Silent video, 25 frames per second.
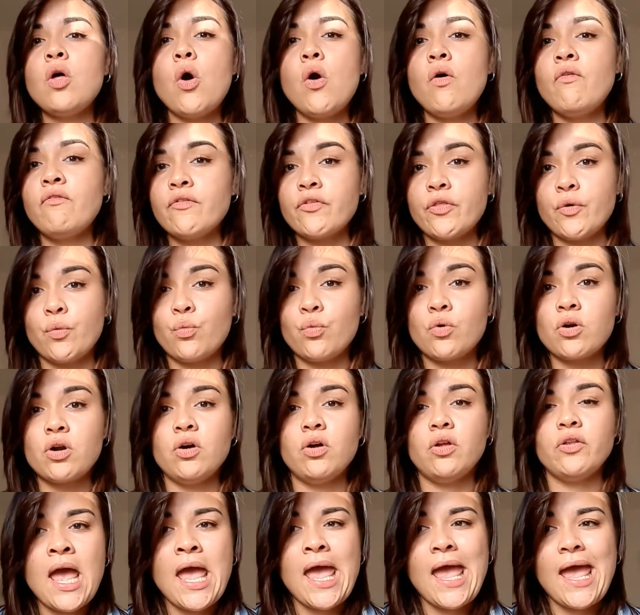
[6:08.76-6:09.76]
over the
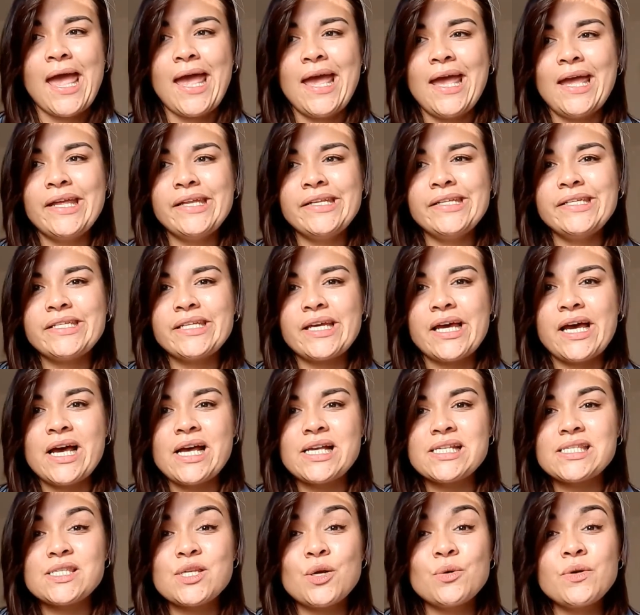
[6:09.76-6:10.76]
world. And
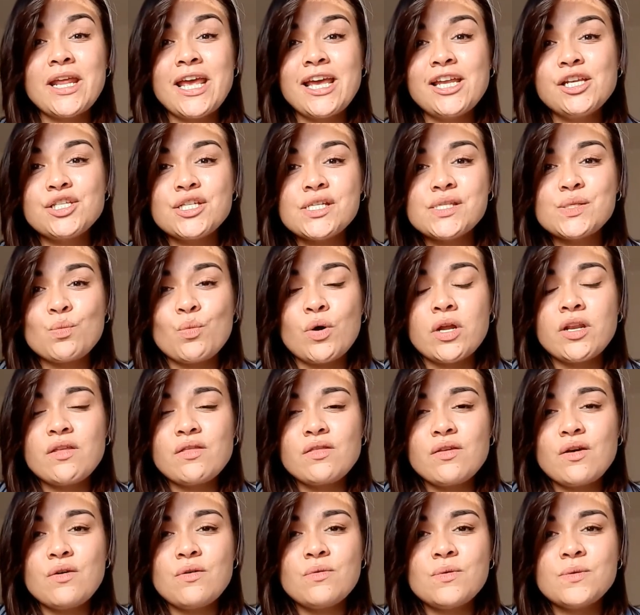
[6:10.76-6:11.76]
Stonehenge is one of
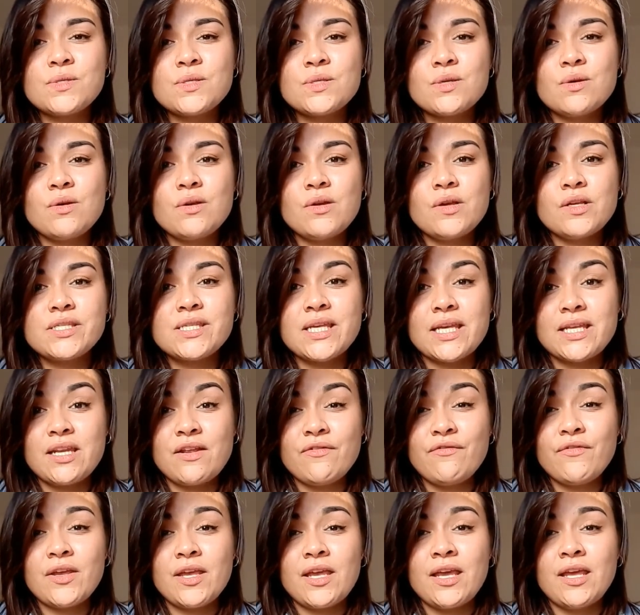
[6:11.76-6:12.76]
those
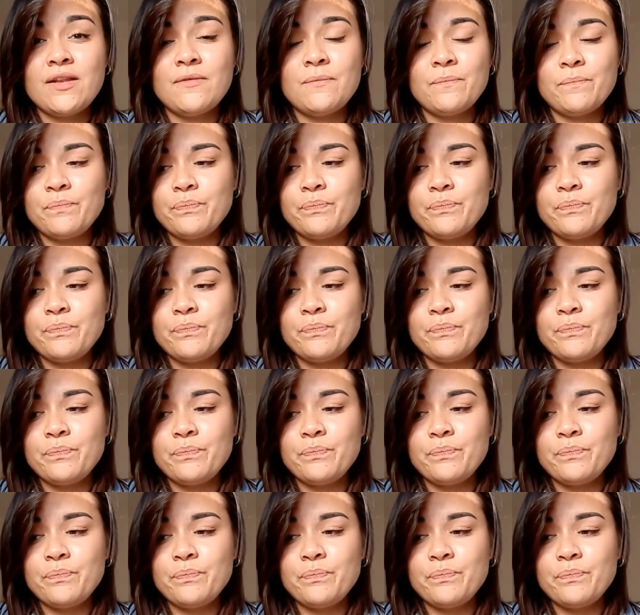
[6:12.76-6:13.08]
significant